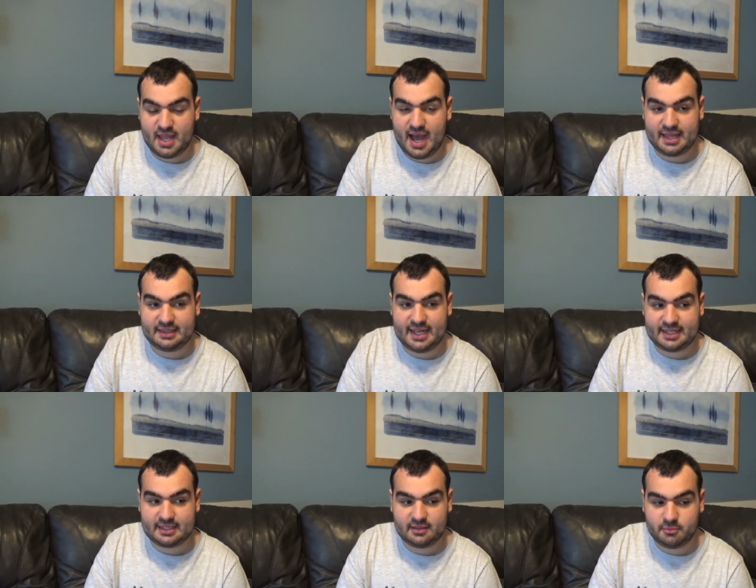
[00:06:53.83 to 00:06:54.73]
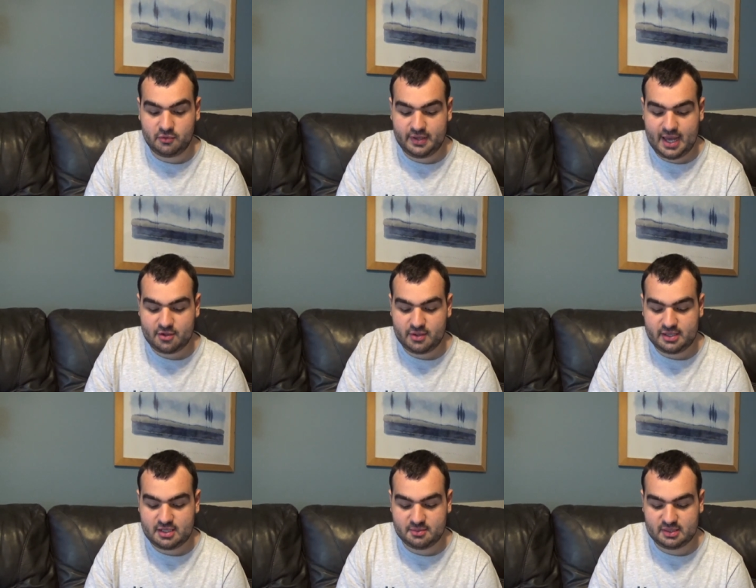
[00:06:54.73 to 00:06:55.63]
I liked in the movie,
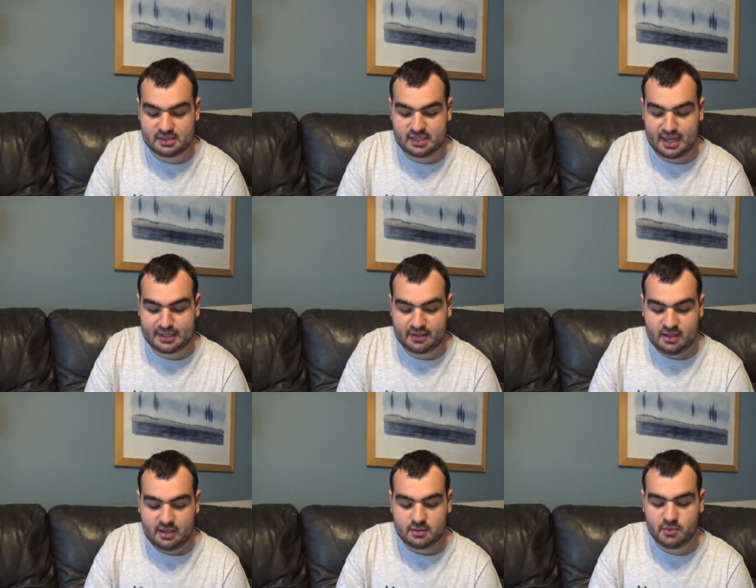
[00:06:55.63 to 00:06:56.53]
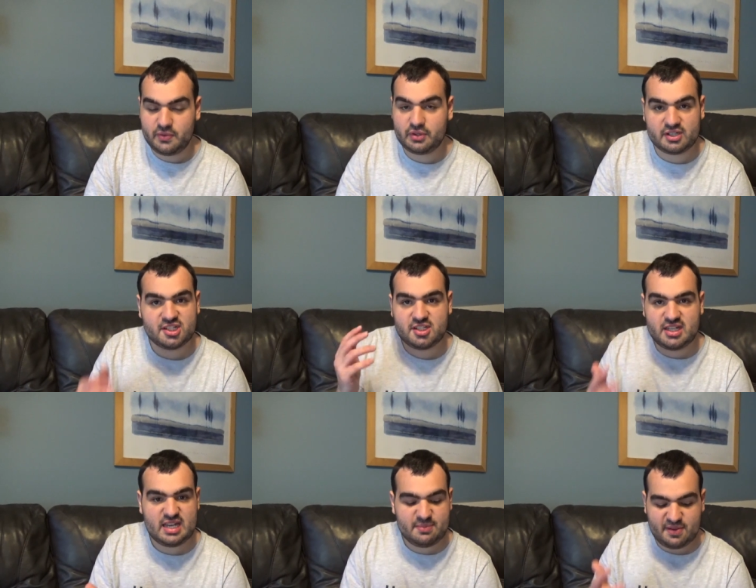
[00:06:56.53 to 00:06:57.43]
actually. She was the standout. The movie looks
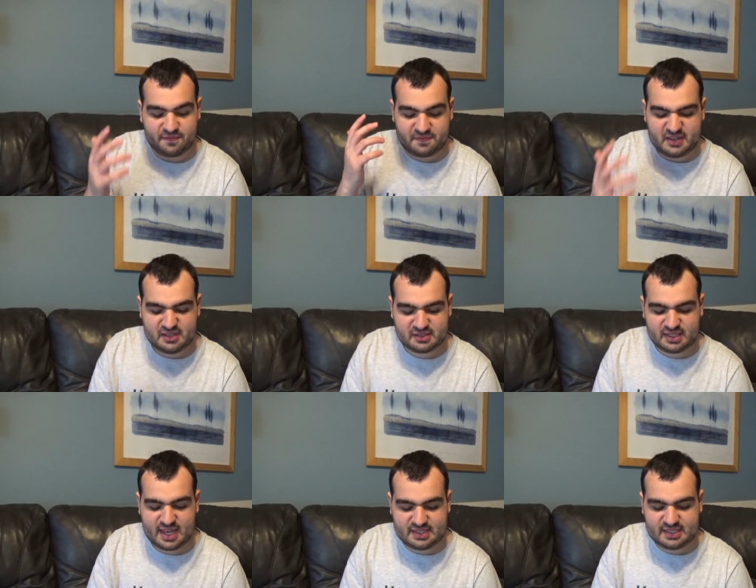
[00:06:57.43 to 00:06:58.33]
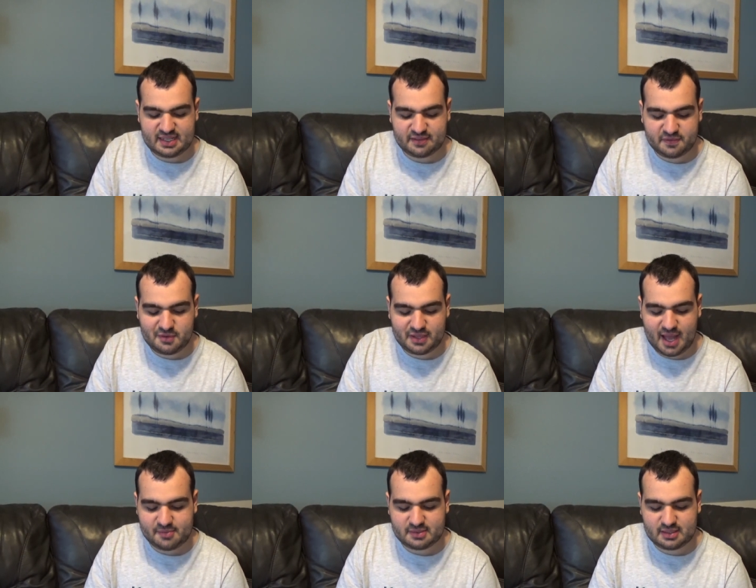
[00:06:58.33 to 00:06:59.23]
cheap, it feels lazy, and a few
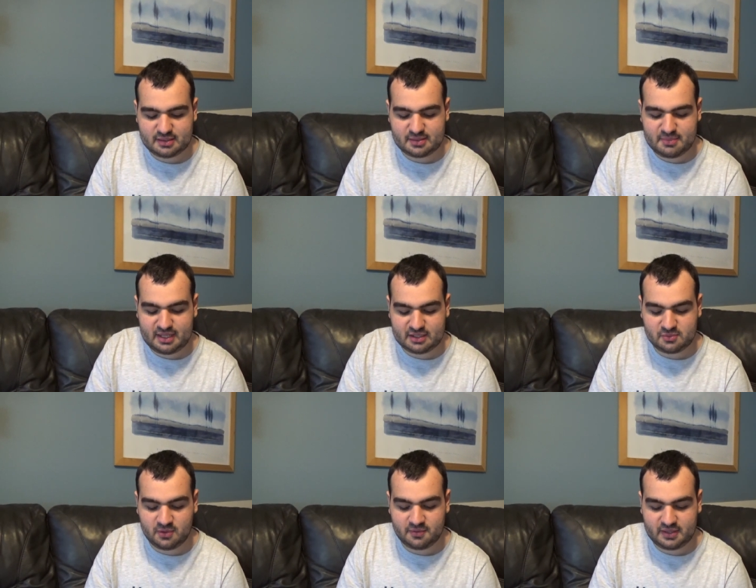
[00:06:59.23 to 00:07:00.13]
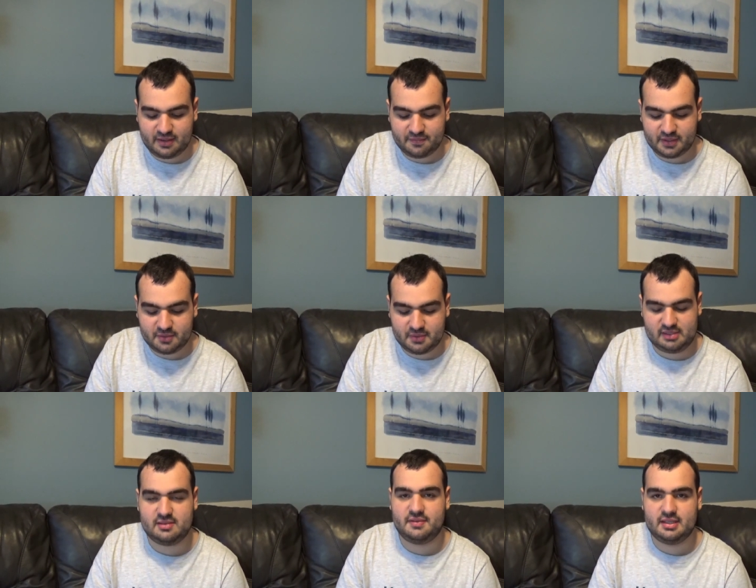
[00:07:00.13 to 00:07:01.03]
laughs doesn't mean it's worth the unfunny
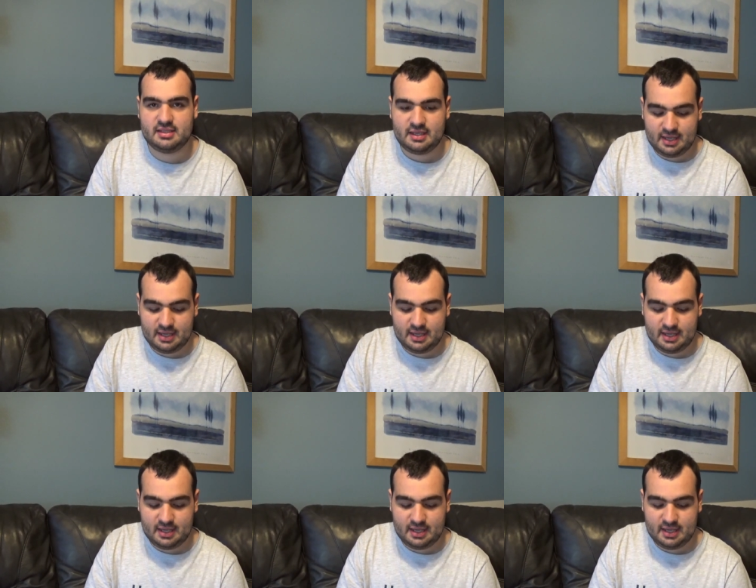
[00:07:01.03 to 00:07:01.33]
rest of it.